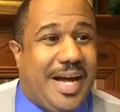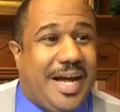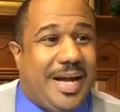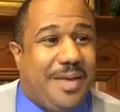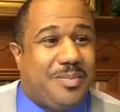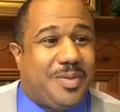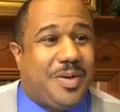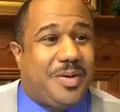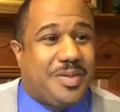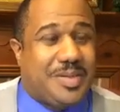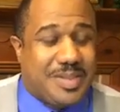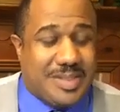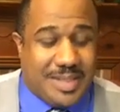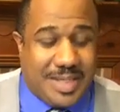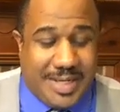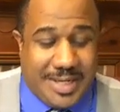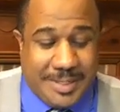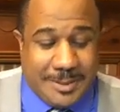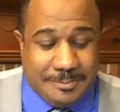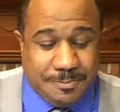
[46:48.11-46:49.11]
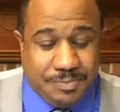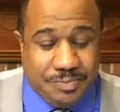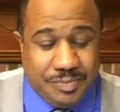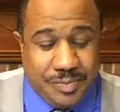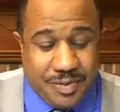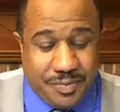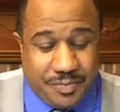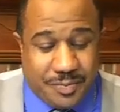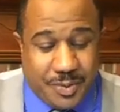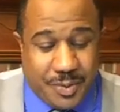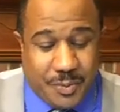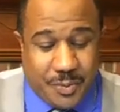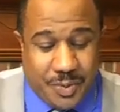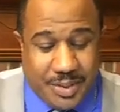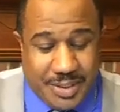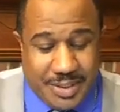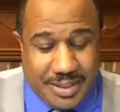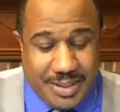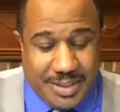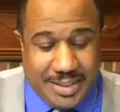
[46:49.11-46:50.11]
I'm going to stand for
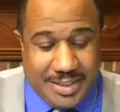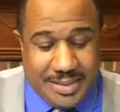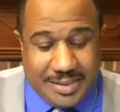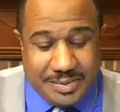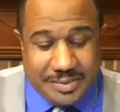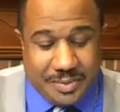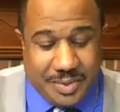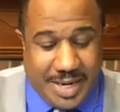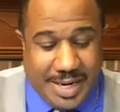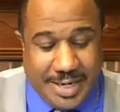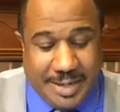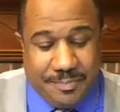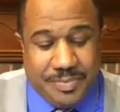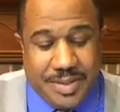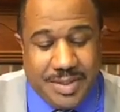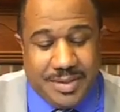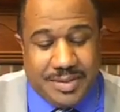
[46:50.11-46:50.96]
what is right.